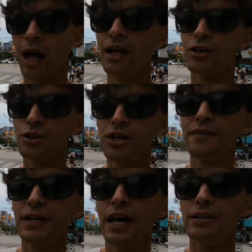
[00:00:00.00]
You give
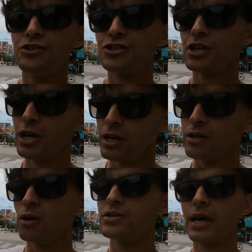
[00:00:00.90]
an inch,
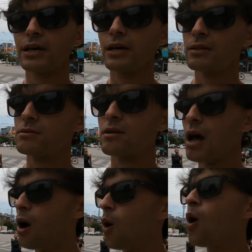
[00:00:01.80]
they'll take a
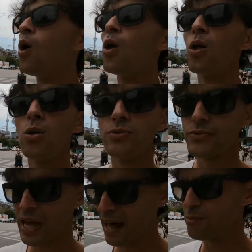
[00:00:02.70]
whole
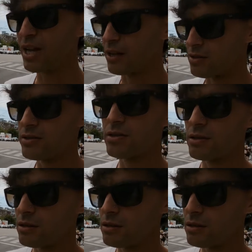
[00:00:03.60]
10 minutes.